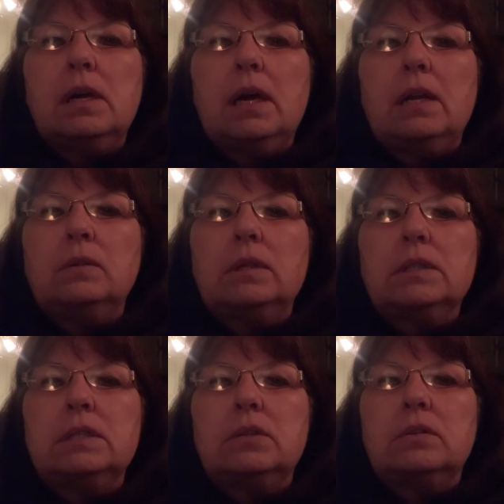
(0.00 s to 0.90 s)
I don't
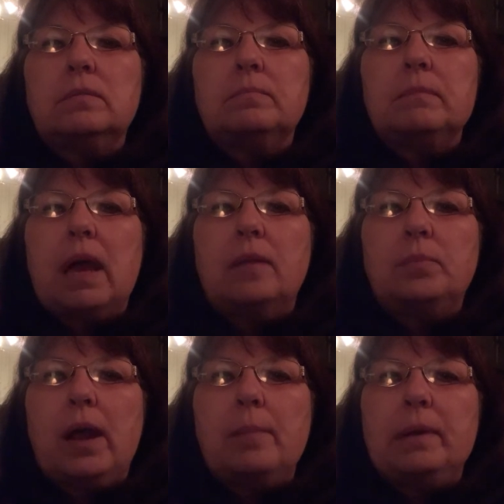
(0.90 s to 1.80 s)
consider mine
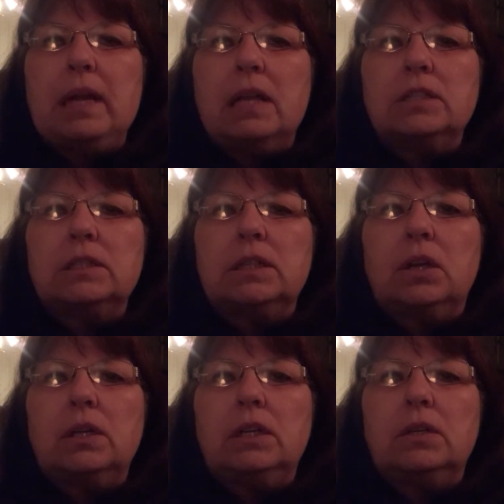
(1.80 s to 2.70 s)
prepping. I just get
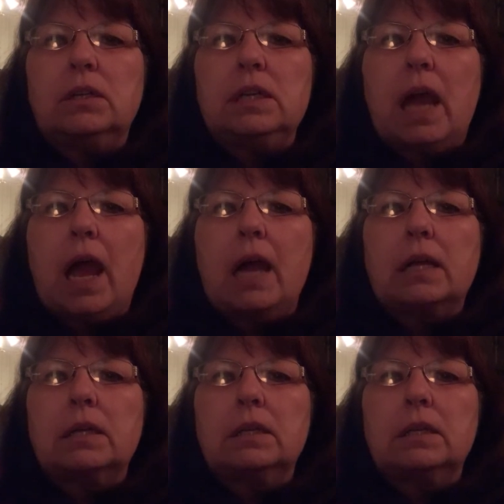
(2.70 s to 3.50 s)
on here and yak.